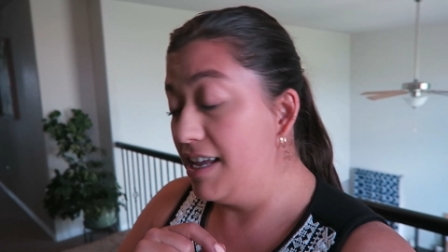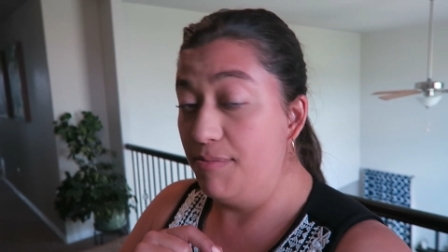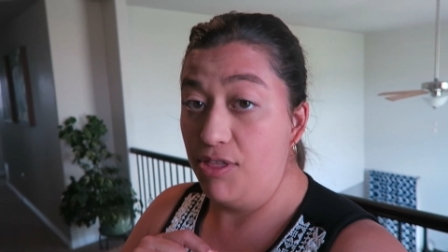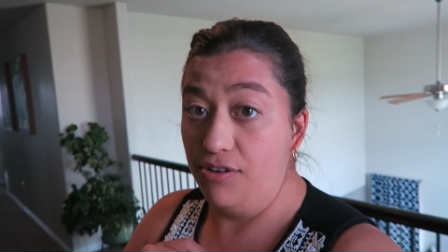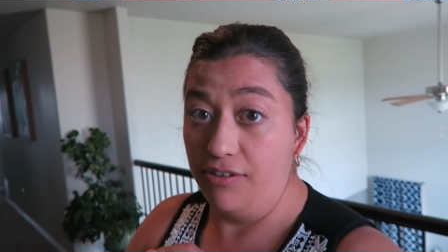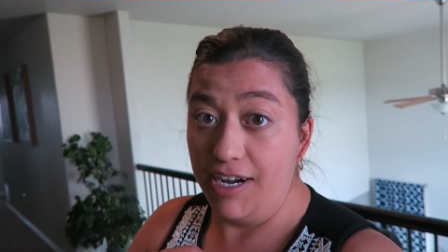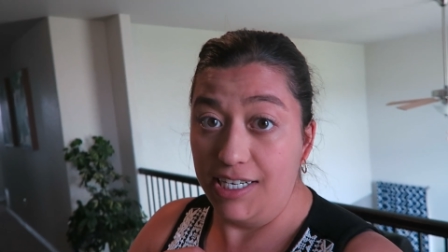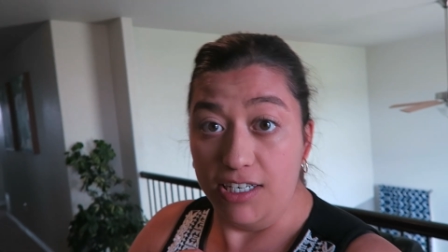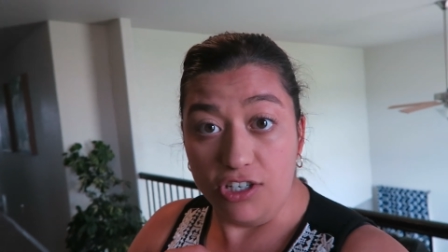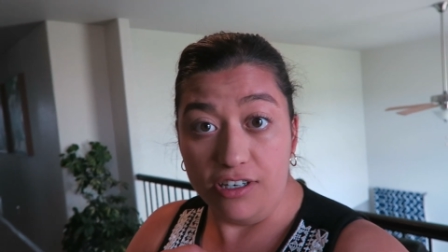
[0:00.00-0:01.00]
I am a third grade
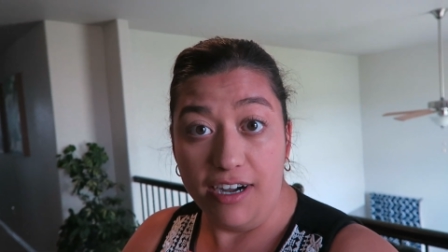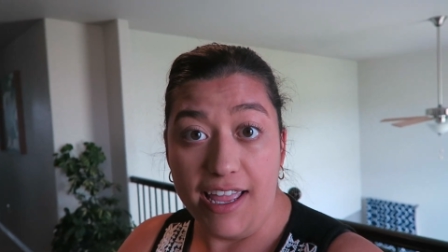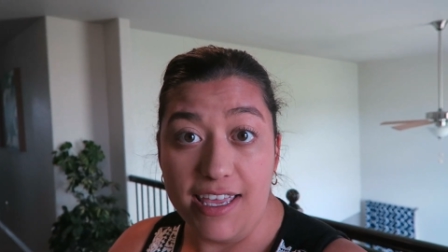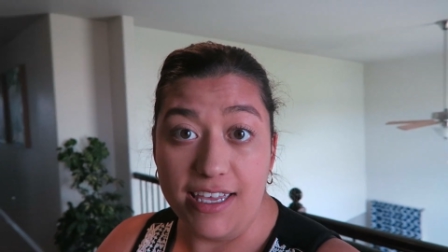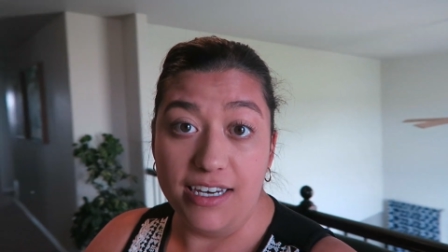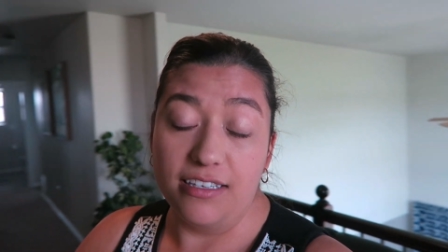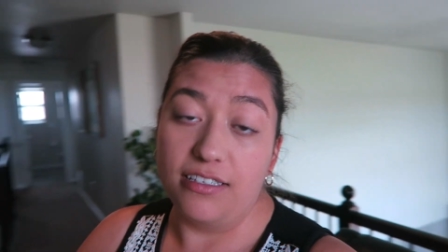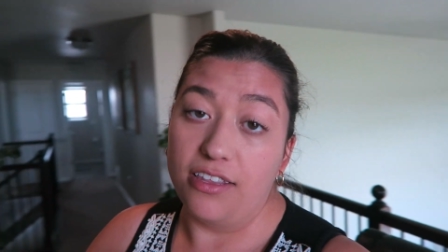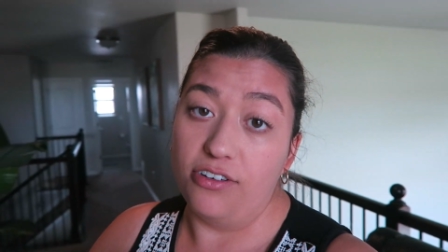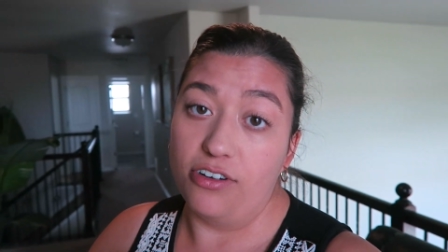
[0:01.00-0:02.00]
teacher in
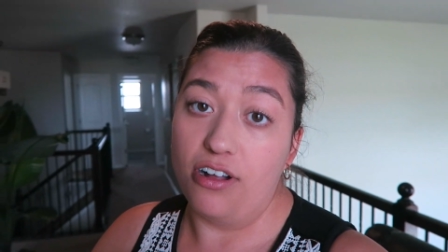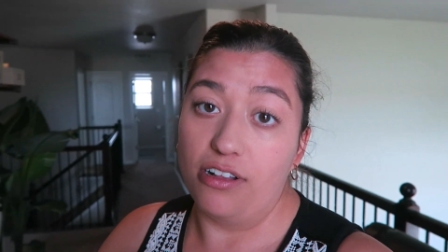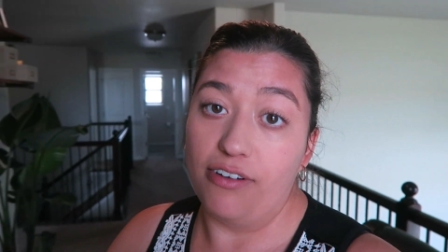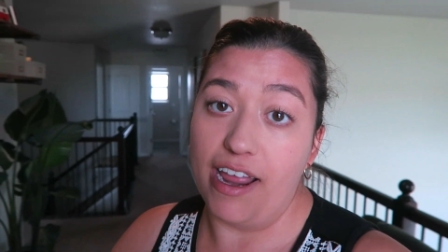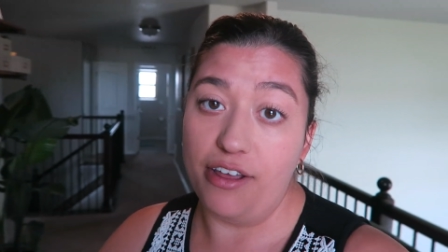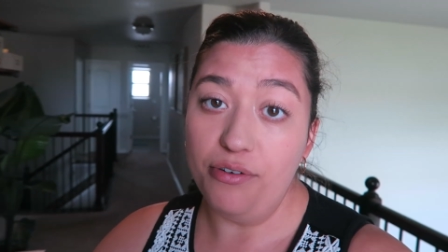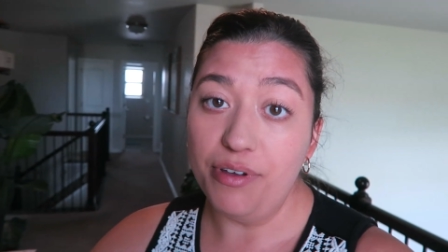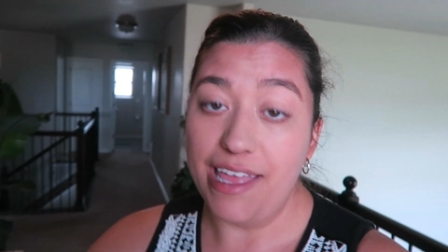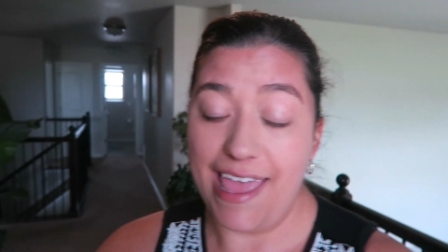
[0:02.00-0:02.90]
Southern Colorado,